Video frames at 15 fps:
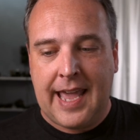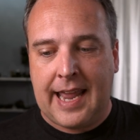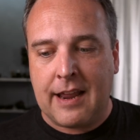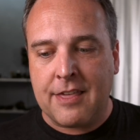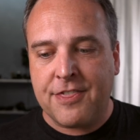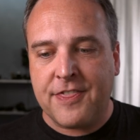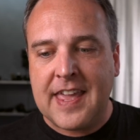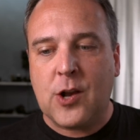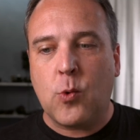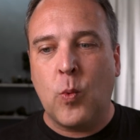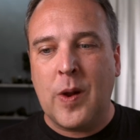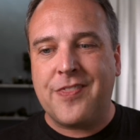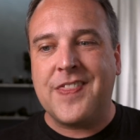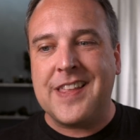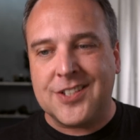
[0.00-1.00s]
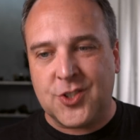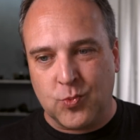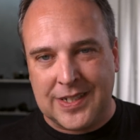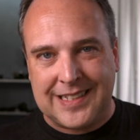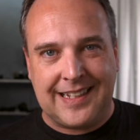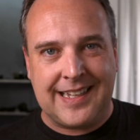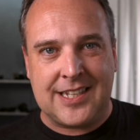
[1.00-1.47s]
And I think with
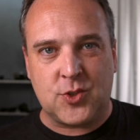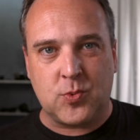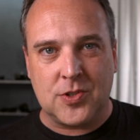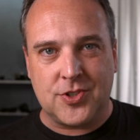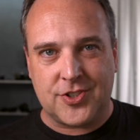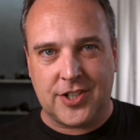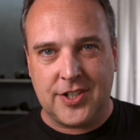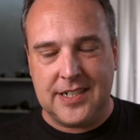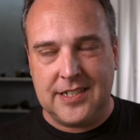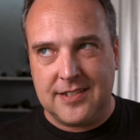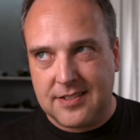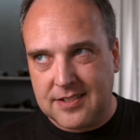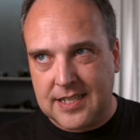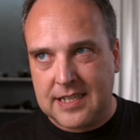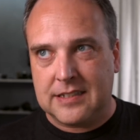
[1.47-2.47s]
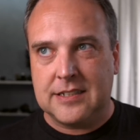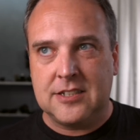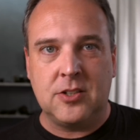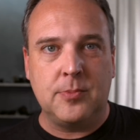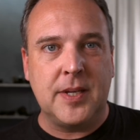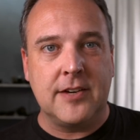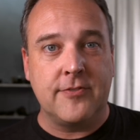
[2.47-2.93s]
this release, we're starting to see a
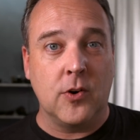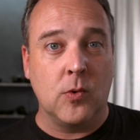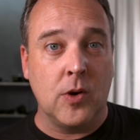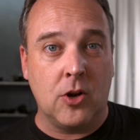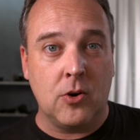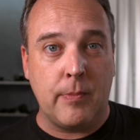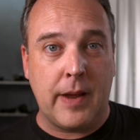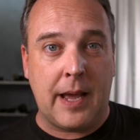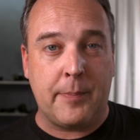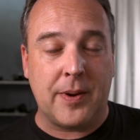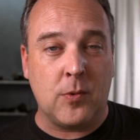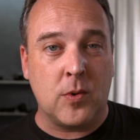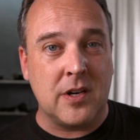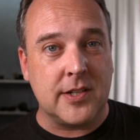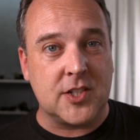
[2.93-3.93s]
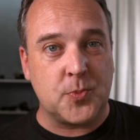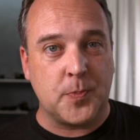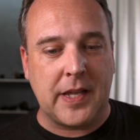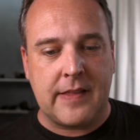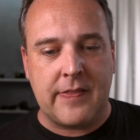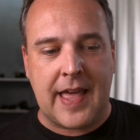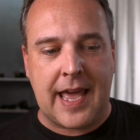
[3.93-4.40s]
little bit of a roadmap. And I want to
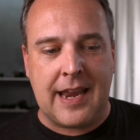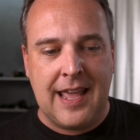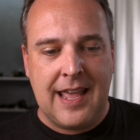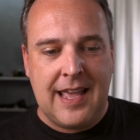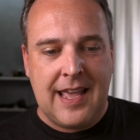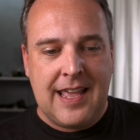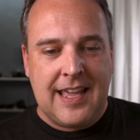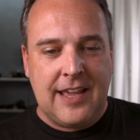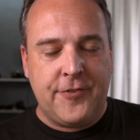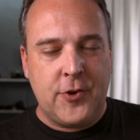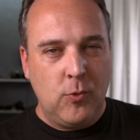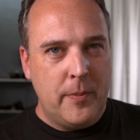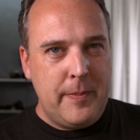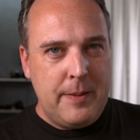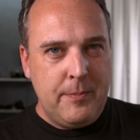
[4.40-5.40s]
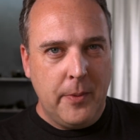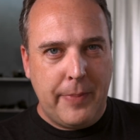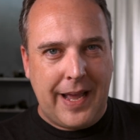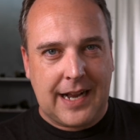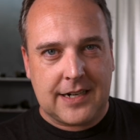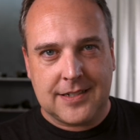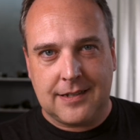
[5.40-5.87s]
explain that. If you remember
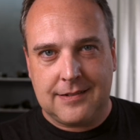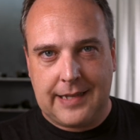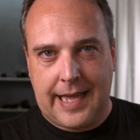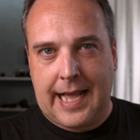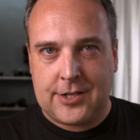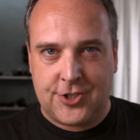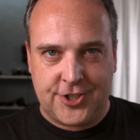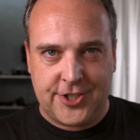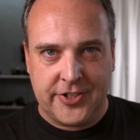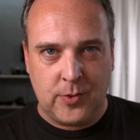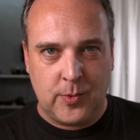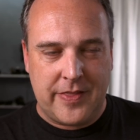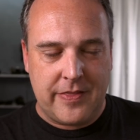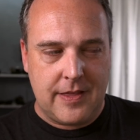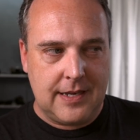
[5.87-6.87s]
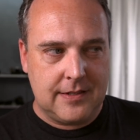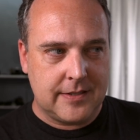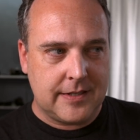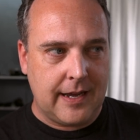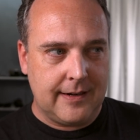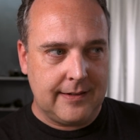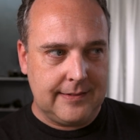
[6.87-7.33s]
back to last year when
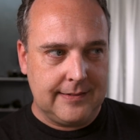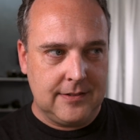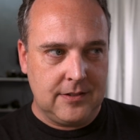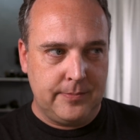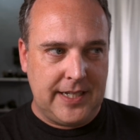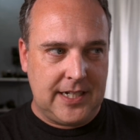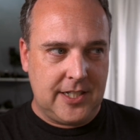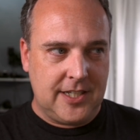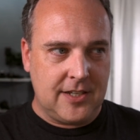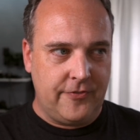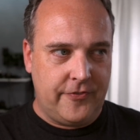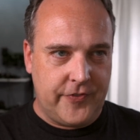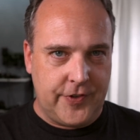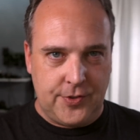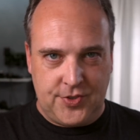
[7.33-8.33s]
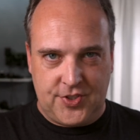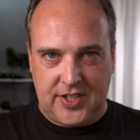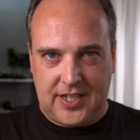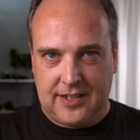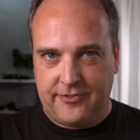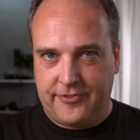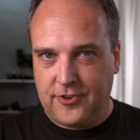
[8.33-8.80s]
things got a little bit
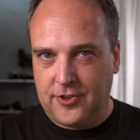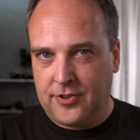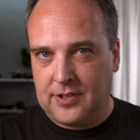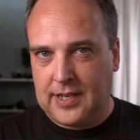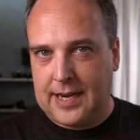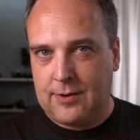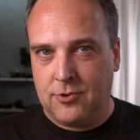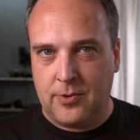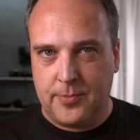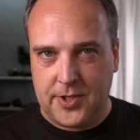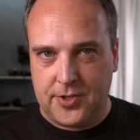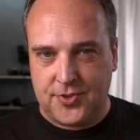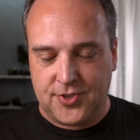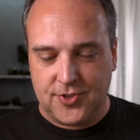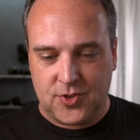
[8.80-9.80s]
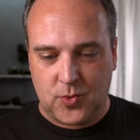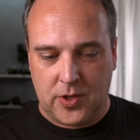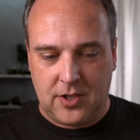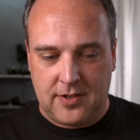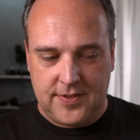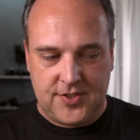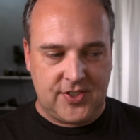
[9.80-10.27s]
confusing for Lightroom users,
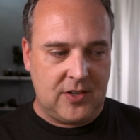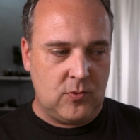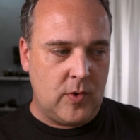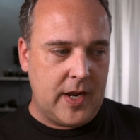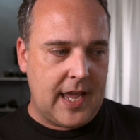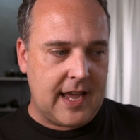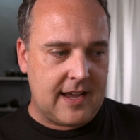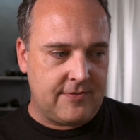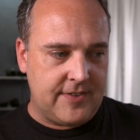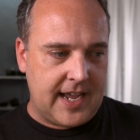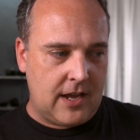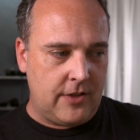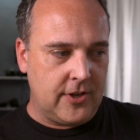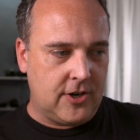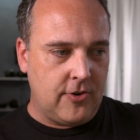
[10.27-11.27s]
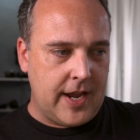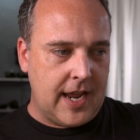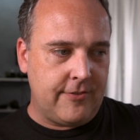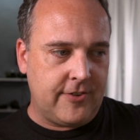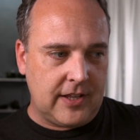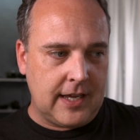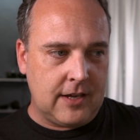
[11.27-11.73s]
when all of a sudden we have now the
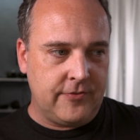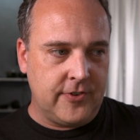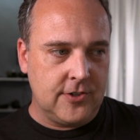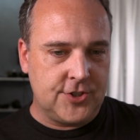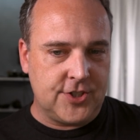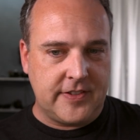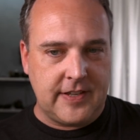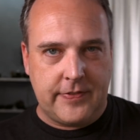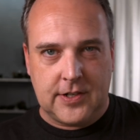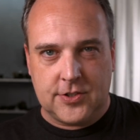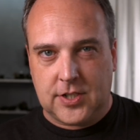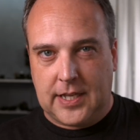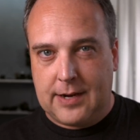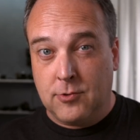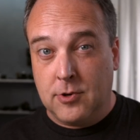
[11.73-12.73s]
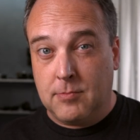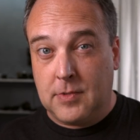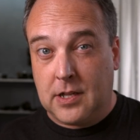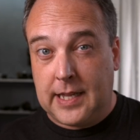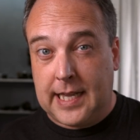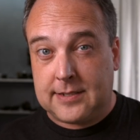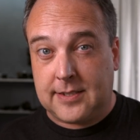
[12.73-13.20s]
Creative Cloud version, then there's
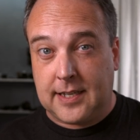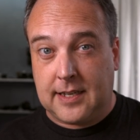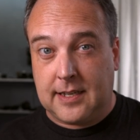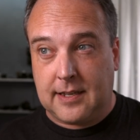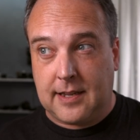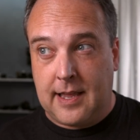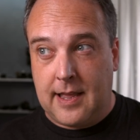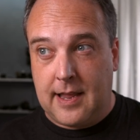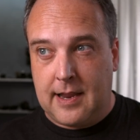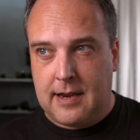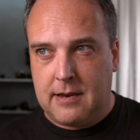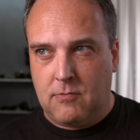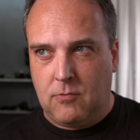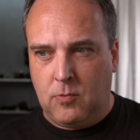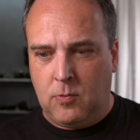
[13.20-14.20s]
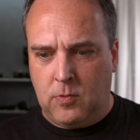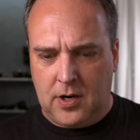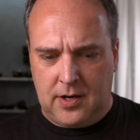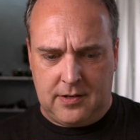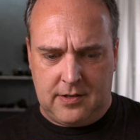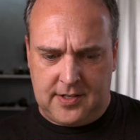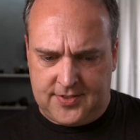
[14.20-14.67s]
Lightroom Classic. And
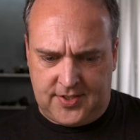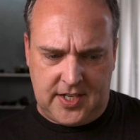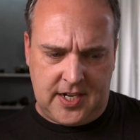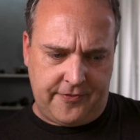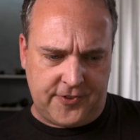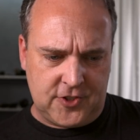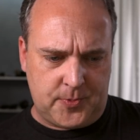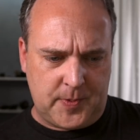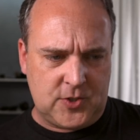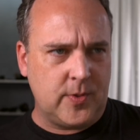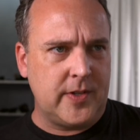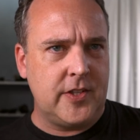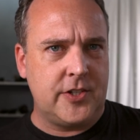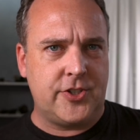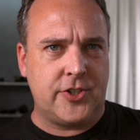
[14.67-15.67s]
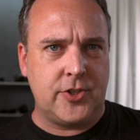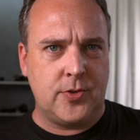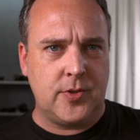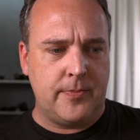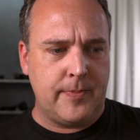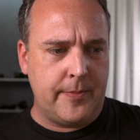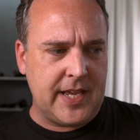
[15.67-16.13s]
what is the difference between the
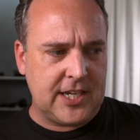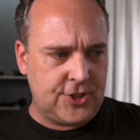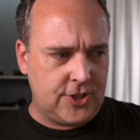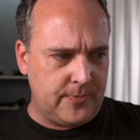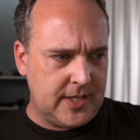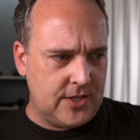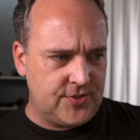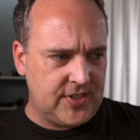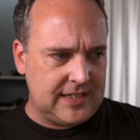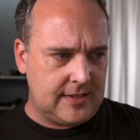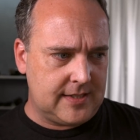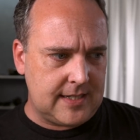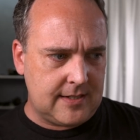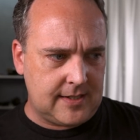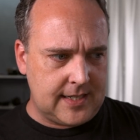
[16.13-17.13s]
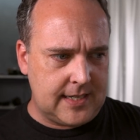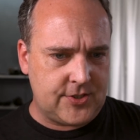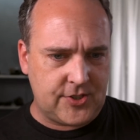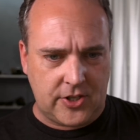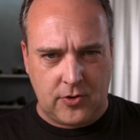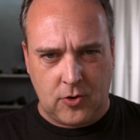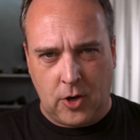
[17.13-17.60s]
two? And maybe I should be using CC.
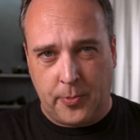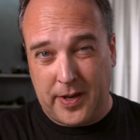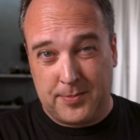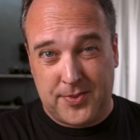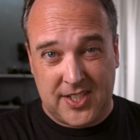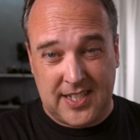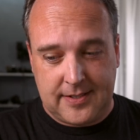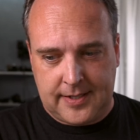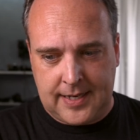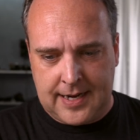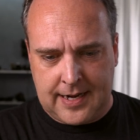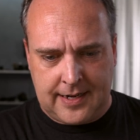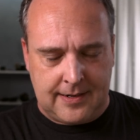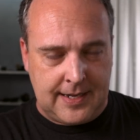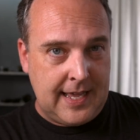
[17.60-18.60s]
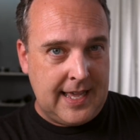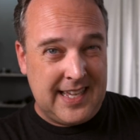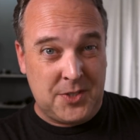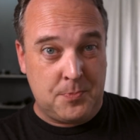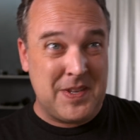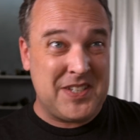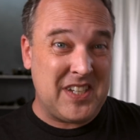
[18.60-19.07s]
So you open up CC and it
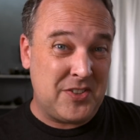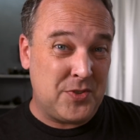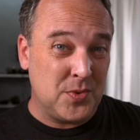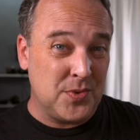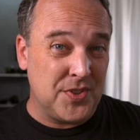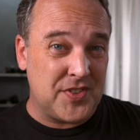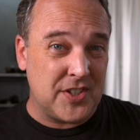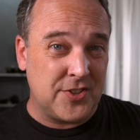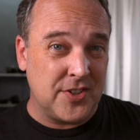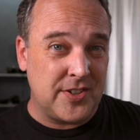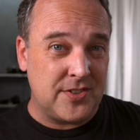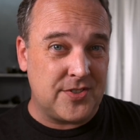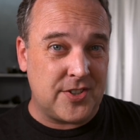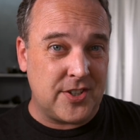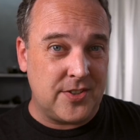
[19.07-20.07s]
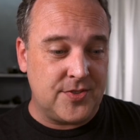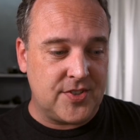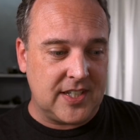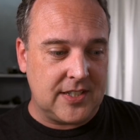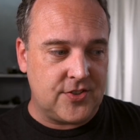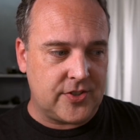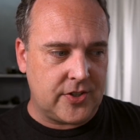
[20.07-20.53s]
is missing tools that you're used to
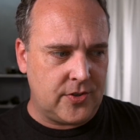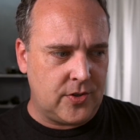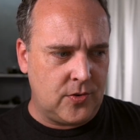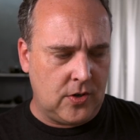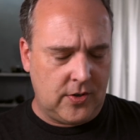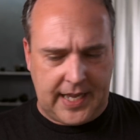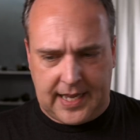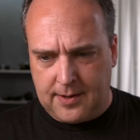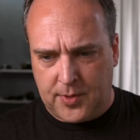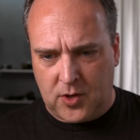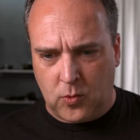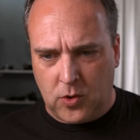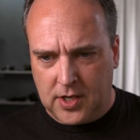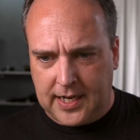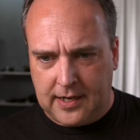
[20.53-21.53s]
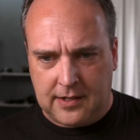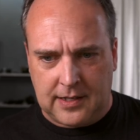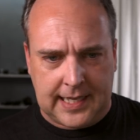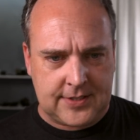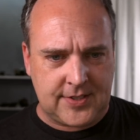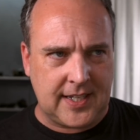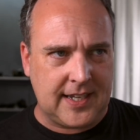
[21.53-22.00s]
using. And so, okay, I'm going to work in
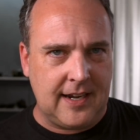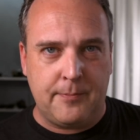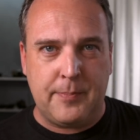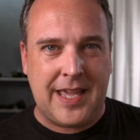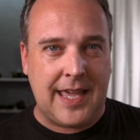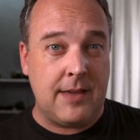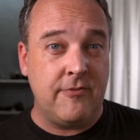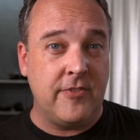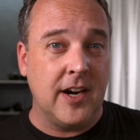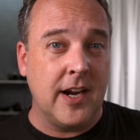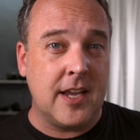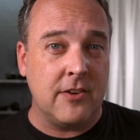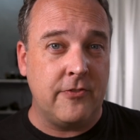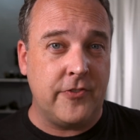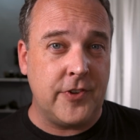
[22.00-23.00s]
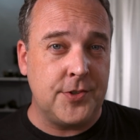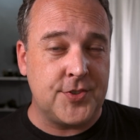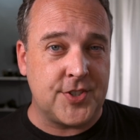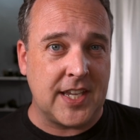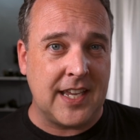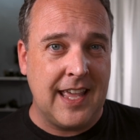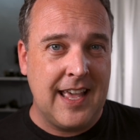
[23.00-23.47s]
Classic. And it became very confusing
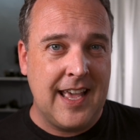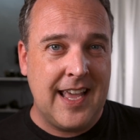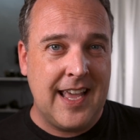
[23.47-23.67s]
confusing.